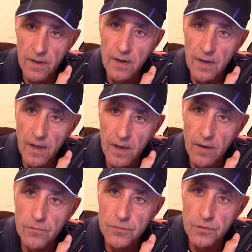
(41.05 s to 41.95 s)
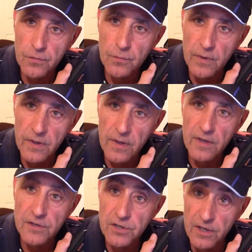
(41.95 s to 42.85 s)
and how do we
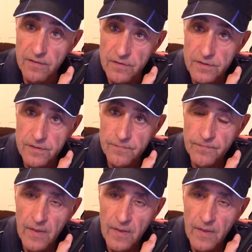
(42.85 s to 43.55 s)
achieve it?